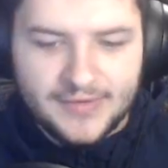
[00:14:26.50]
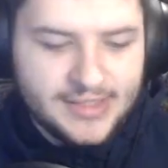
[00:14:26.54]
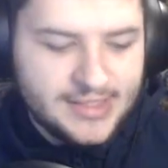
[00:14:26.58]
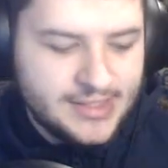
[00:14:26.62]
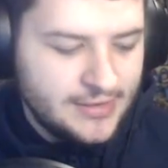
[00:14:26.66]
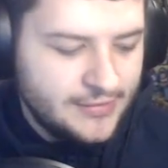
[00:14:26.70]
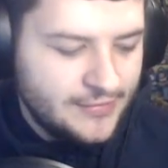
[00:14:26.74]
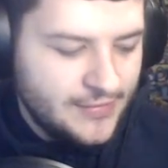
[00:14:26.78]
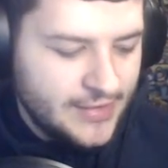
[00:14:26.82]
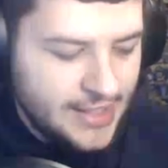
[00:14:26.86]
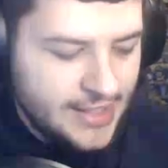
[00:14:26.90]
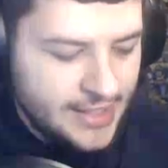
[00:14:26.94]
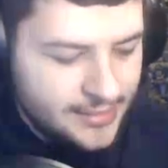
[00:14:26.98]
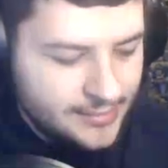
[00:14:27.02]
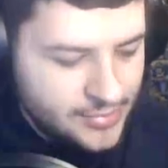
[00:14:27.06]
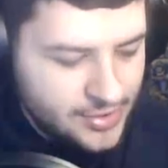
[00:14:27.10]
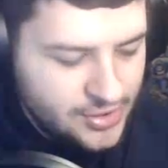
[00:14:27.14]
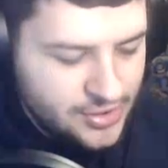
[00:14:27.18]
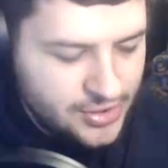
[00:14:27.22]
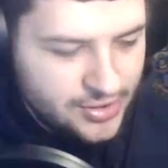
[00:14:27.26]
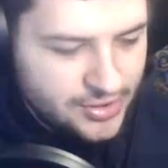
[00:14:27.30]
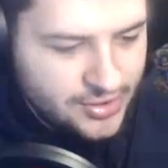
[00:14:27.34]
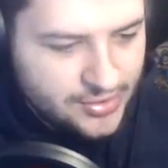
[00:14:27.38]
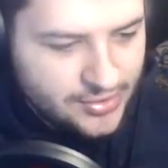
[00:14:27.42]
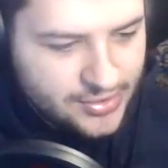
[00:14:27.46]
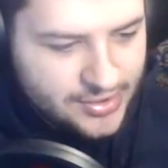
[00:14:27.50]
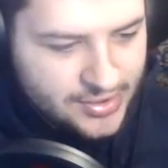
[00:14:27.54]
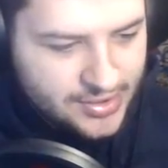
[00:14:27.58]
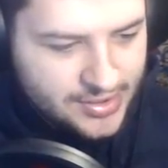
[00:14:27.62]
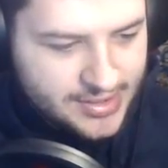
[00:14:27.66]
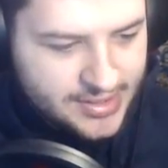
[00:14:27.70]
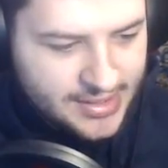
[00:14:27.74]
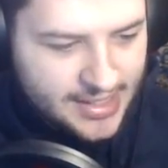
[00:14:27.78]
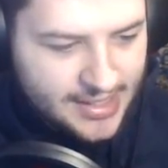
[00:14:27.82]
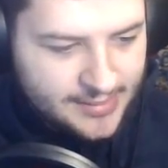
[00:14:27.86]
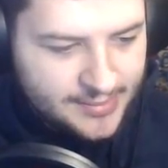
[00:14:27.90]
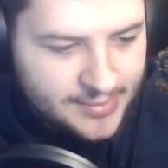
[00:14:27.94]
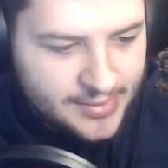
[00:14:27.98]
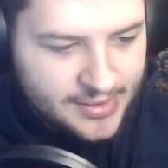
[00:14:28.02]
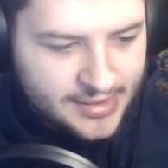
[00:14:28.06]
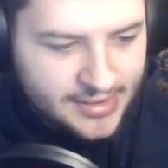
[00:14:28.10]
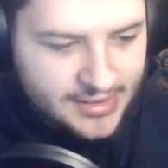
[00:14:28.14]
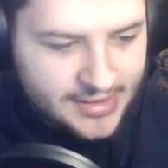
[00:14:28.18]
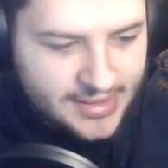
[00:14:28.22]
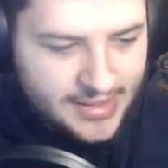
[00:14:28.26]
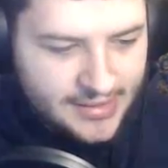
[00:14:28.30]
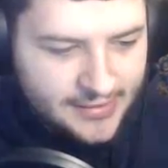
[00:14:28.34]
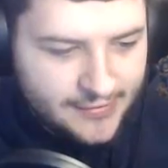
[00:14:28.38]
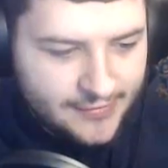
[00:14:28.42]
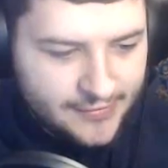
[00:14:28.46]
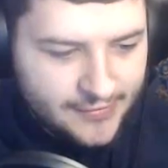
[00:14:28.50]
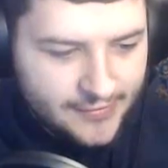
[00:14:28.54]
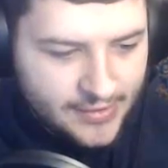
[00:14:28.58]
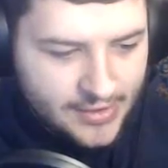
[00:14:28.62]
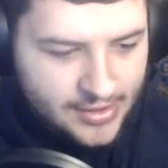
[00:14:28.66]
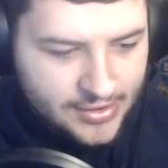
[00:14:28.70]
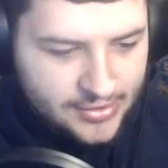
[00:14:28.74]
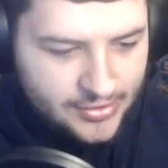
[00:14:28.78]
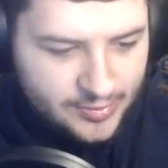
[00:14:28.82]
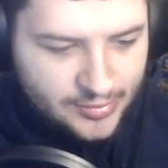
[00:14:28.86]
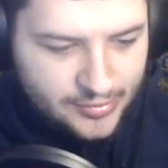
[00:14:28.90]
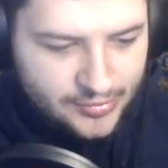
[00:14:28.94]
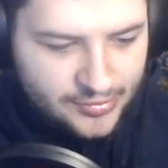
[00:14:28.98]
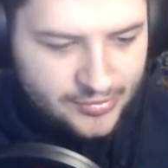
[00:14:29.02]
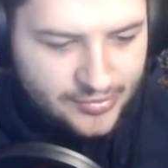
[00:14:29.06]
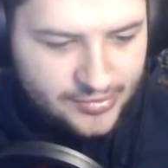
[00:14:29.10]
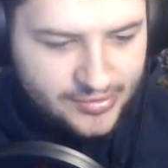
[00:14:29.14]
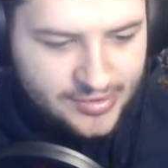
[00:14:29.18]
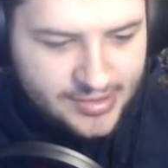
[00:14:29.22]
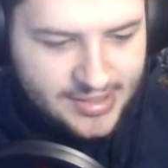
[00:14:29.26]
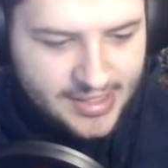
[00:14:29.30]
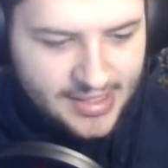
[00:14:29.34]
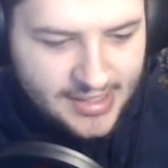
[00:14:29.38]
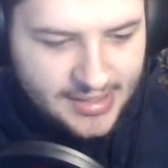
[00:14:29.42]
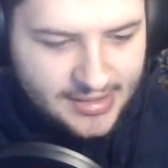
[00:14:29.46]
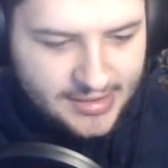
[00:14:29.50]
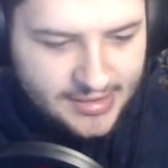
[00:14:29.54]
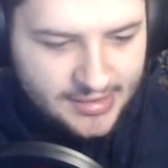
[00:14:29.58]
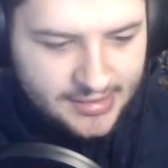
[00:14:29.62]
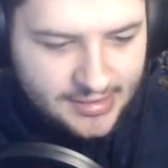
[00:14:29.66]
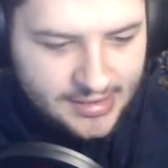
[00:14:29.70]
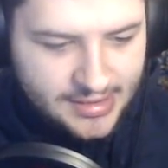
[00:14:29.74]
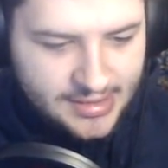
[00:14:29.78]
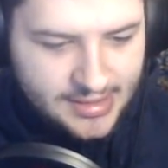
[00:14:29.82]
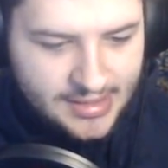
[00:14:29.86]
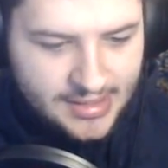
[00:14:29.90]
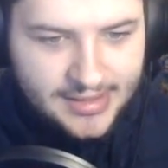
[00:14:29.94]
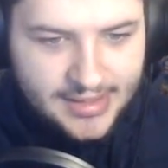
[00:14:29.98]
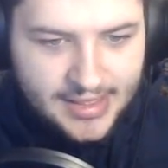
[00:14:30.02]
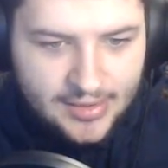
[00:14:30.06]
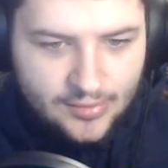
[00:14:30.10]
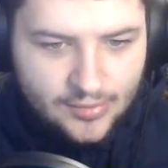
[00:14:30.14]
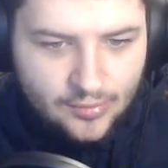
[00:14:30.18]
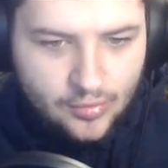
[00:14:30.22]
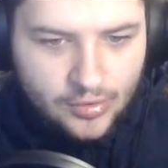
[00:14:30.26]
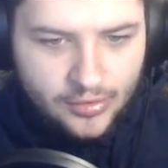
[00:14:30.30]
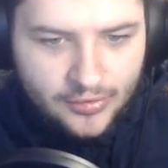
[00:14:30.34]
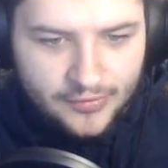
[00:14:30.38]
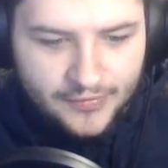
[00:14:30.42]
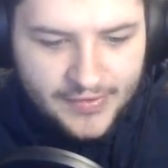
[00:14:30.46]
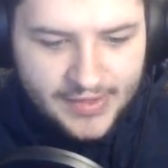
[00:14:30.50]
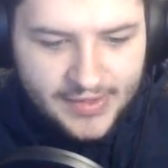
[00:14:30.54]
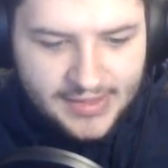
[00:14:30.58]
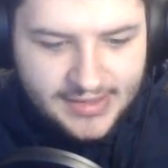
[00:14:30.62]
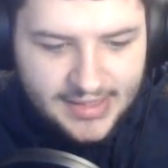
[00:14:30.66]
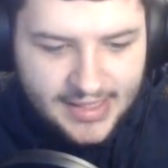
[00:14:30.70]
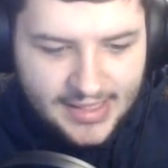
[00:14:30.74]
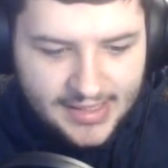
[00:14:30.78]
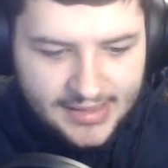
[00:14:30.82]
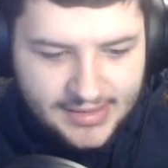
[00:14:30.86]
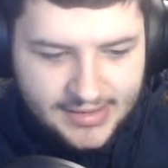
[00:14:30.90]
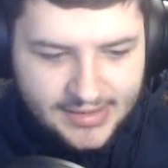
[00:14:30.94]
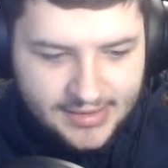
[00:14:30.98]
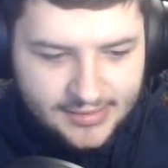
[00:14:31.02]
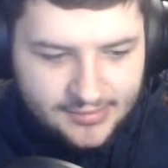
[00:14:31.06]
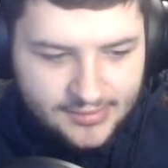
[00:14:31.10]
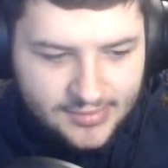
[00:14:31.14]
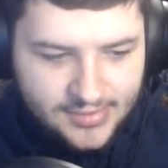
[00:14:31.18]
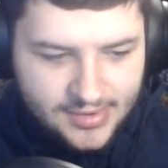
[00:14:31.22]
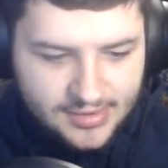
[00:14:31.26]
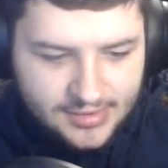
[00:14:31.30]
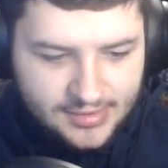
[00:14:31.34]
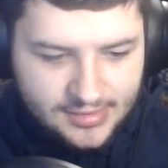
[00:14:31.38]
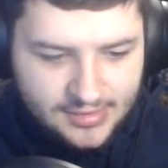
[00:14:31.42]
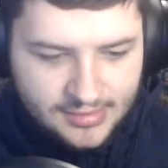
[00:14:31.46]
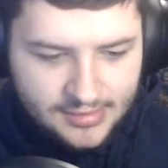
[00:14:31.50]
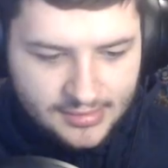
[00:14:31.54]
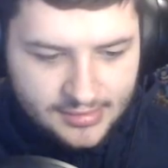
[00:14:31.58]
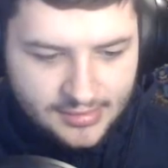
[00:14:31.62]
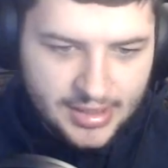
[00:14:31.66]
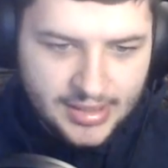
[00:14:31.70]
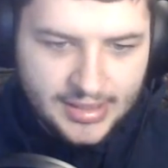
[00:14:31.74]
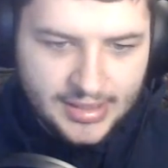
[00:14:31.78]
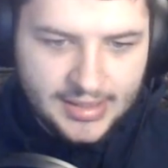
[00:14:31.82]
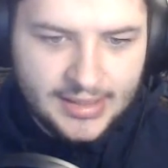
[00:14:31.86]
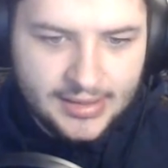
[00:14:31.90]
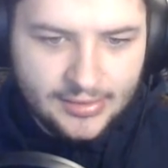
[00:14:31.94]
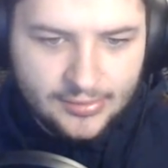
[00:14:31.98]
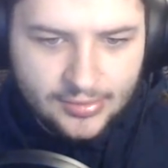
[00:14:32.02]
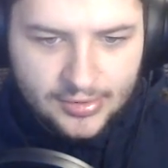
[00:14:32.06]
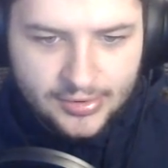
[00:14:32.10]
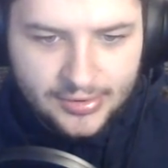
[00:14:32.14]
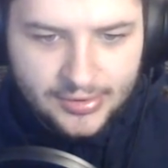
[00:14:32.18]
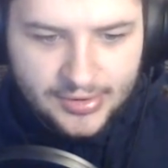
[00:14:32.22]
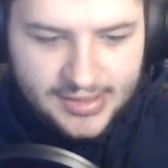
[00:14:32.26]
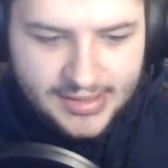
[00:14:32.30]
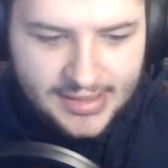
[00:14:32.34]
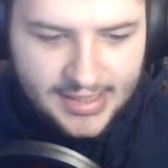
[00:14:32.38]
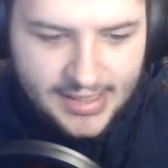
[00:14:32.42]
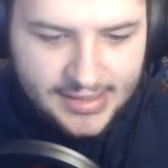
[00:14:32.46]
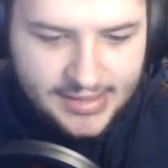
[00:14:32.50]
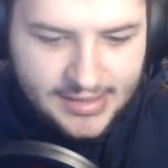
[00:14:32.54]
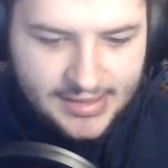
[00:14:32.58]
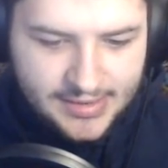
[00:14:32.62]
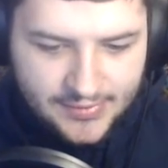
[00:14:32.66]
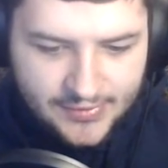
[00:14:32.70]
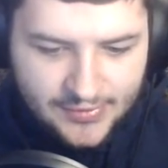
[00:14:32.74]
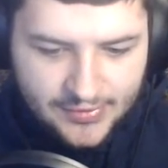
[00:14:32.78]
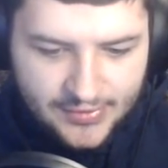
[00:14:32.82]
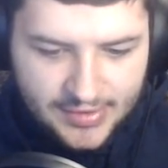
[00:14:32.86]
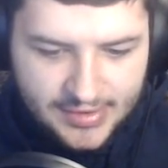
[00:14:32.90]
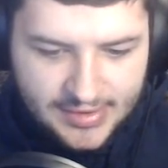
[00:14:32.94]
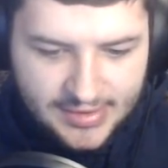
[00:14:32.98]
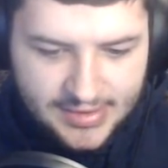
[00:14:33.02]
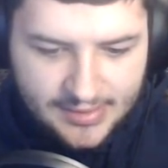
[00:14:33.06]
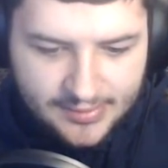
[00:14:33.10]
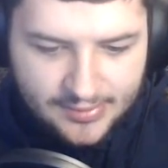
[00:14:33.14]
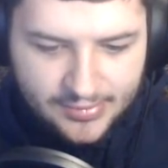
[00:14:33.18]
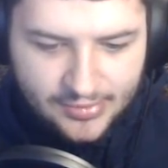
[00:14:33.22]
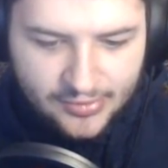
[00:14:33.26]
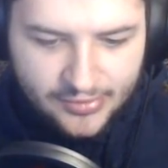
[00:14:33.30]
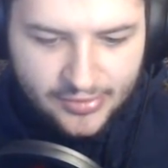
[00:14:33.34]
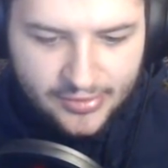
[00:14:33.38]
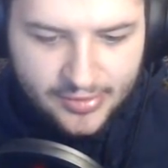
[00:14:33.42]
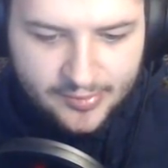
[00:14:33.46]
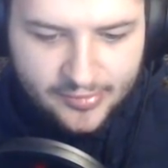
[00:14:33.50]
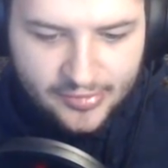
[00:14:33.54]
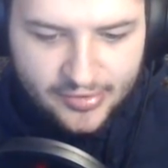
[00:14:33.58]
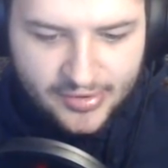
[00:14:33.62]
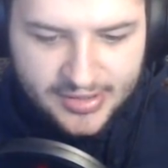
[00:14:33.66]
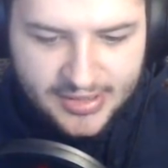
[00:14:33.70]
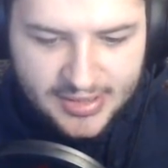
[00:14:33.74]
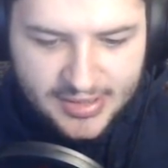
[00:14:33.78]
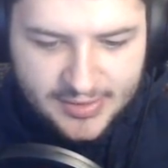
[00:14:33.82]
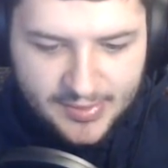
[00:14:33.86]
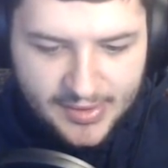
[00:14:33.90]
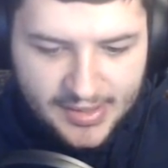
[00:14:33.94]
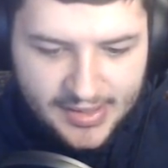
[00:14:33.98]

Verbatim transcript: give yourself items, you could also type in give the Blue Crusader and then one of these items. You can click one of these items for an example then press